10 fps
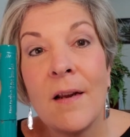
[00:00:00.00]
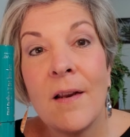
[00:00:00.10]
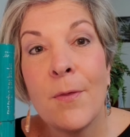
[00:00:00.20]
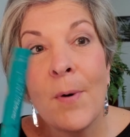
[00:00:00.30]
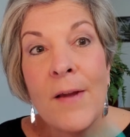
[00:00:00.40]

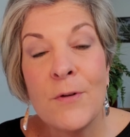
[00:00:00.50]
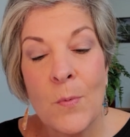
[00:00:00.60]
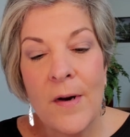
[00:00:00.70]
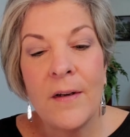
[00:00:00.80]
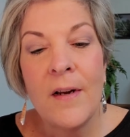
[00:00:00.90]
Thrive is
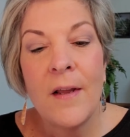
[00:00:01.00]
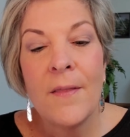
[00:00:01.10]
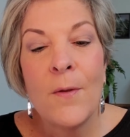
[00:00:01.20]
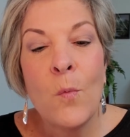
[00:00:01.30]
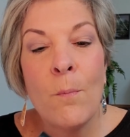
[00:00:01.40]
one.
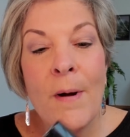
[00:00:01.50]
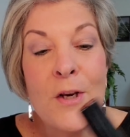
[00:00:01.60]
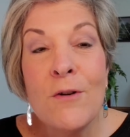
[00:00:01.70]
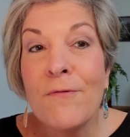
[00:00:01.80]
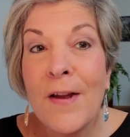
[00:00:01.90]
My
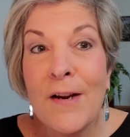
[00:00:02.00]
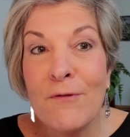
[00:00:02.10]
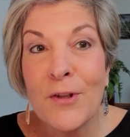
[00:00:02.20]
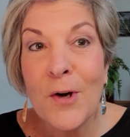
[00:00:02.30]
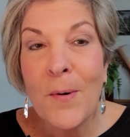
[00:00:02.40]
new
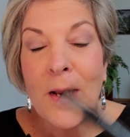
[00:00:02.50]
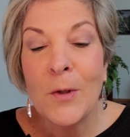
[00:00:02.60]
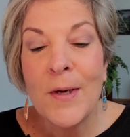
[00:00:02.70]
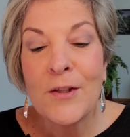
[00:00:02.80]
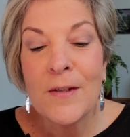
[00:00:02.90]
favorite, though,
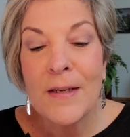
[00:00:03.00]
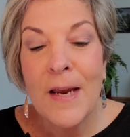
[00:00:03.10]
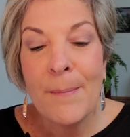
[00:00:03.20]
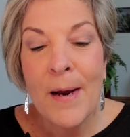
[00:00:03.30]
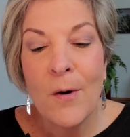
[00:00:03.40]
Alouette just
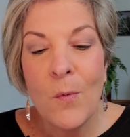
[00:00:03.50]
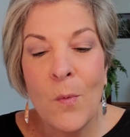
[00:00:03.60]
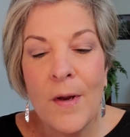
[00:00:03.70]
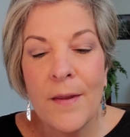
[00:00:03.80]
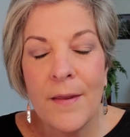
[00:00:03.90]
came out
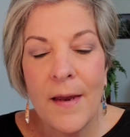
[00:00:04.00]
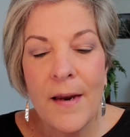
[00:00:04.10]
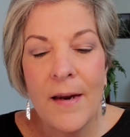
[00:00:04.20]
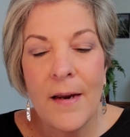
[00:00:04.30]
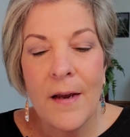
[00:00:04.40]
with
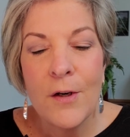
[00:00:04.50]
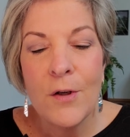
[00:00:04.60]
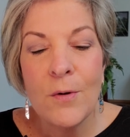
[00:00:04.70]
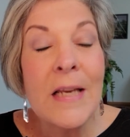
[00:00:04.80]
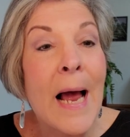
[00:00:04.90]
a
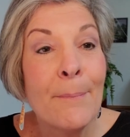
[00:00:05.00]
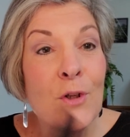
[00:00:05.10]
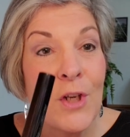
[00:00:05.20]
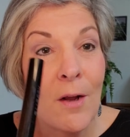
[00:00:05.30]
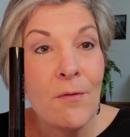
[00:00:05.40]
new top
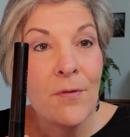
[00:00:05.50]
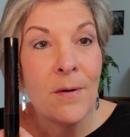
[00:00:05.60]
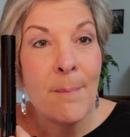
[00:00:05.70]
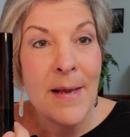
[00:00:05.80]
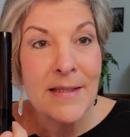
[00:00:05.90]
shelf
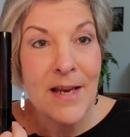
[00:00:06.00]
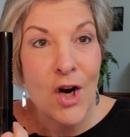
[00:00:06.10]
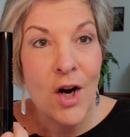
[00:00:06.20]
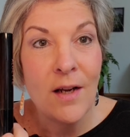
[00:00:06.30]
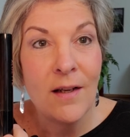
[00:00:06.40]

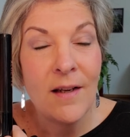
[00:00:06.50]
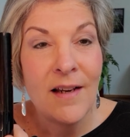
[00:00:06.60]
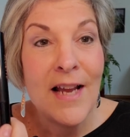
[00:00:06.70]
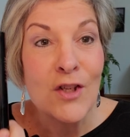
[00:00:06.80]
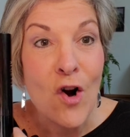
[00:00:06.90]
mascara.
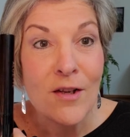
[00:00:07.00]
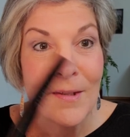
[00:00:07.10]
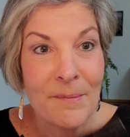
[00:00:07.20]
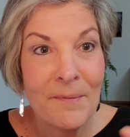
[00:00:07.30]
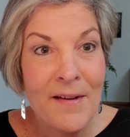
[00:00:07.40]
It's
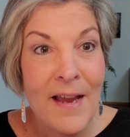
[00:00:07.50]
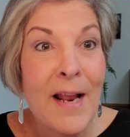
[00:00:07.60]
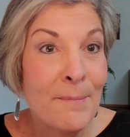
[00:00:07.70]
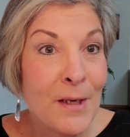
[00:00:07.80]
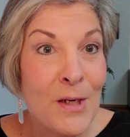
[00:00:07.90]
awesome. And
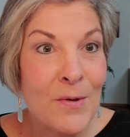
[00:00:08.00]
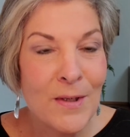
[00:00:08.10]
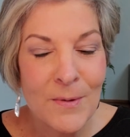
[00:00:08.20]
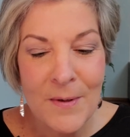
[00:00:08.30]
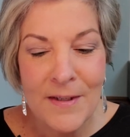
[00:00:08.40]
I'm going to use
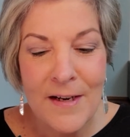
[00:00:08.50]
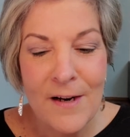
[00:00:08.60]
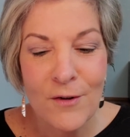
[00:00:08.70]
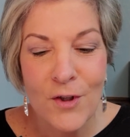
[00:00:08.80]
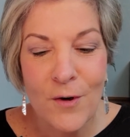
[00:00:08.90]
this one today, and
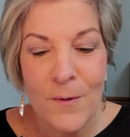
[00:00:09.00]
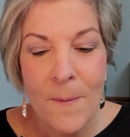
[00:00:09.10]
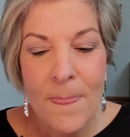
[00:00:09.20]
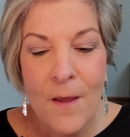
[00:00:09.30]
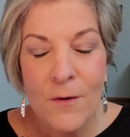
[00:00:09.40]
I'll show you.
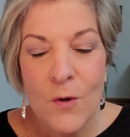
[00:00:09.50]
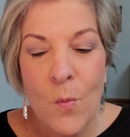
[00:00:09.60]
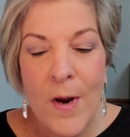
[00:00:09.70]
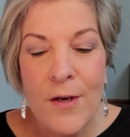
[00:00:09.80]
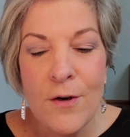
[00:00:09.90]
So
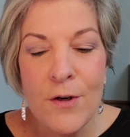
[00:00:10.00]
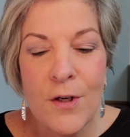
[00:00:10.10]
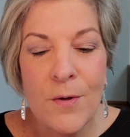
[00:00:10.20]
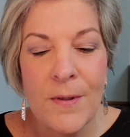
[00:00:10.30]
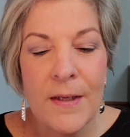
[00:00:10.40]
when you're
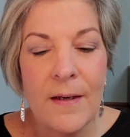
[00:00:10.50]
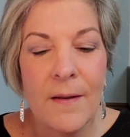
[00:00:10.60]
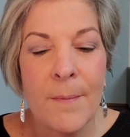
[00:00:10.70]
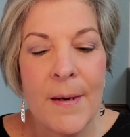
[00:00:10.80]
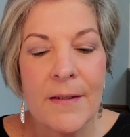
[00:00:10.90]
using
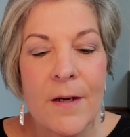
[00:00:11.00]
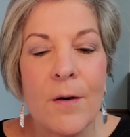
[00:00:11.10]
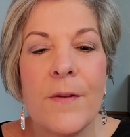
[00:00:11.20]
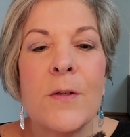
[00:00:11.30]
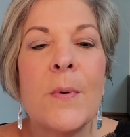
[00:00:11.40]
the
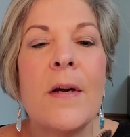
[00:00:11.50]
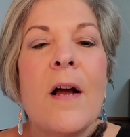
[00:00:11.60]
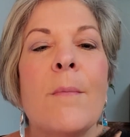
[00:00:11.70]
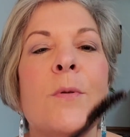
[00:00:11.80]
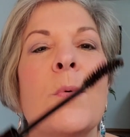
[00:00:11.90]
mascara, this one
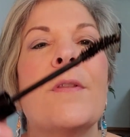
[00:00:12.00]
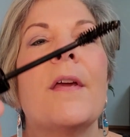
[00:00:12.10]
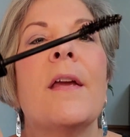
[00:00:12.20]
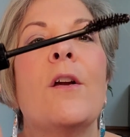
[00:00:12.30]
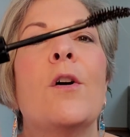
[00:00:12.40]
comes with
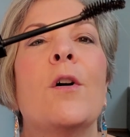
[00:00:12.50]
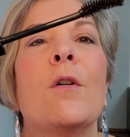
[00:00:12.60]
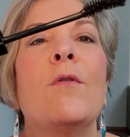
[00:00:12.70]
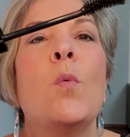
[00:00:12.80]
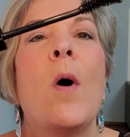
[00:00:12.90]
a
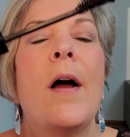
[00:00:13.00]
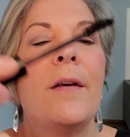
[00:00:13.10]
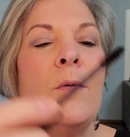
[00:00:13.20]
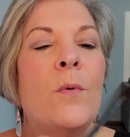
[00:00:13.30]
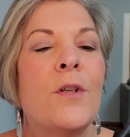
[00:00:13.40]
curved
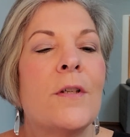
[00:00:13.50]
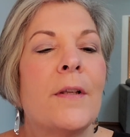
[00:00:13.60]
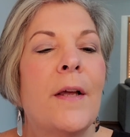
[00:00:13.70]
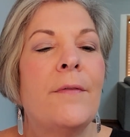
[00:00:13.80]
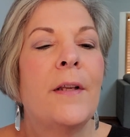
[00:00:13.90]
wand, which is
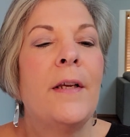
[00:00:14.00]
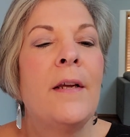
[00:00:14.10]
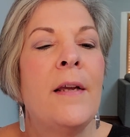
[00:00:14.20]
lovely.